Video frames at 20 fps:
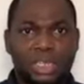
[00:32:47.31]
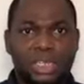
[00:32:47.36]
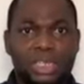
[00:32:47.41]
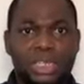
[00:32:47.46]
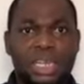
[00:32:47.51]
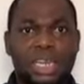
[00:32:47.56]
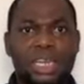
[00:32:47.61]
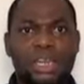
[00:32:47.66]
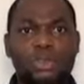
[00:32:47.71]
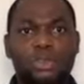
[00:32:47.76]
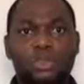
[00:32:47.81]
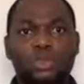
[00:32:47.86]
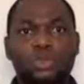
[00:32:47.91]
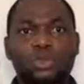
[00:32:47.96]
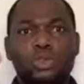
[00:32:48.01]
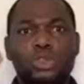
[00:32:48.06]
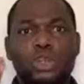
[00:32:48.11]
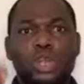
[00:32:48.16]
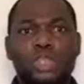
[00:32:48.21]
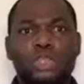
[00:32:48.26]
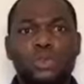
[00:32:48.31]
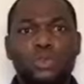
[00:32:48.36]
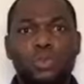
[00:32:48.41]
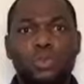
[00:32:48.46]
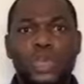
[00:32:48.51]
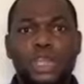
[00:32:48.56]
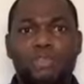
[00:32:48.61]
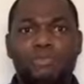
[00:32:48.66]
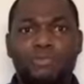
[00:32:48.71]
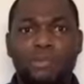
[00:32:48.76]
They do not
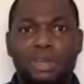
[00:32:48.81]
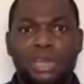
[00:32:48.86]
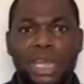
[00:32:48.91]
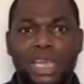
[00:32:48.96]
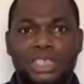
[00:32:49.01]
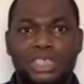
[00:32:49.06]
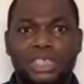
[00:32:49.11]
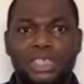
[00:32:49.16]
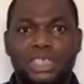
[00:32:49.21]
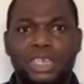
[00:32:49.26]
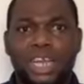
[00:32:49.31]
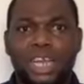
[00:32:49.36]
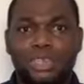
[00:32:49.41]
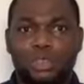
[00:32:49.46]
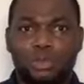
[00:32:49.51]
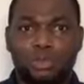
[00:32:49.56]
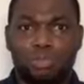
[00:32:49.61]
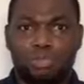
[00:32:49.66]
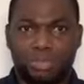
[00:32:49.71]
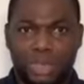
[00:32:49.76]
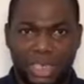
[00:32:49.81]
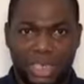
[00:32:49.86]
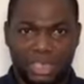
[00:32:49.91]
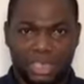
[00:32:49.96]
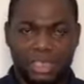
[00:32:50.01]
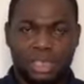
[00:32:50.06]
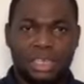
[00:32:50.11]
wish for Nigeria to break.